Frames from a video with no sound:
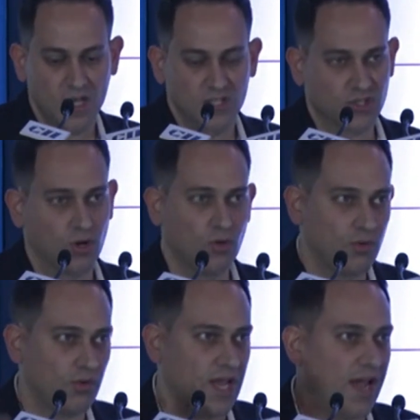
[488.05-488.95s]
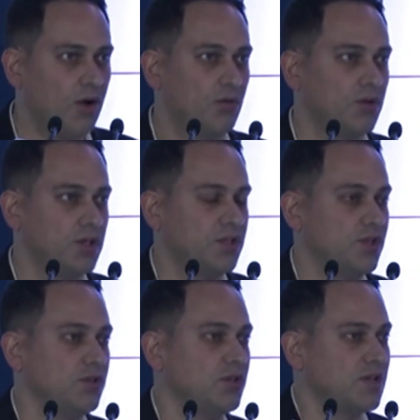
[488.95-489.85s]
So now
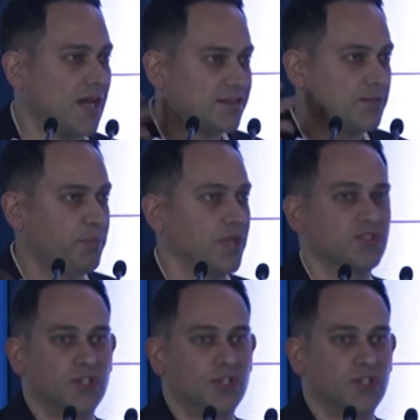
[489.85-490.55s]
you got the picture,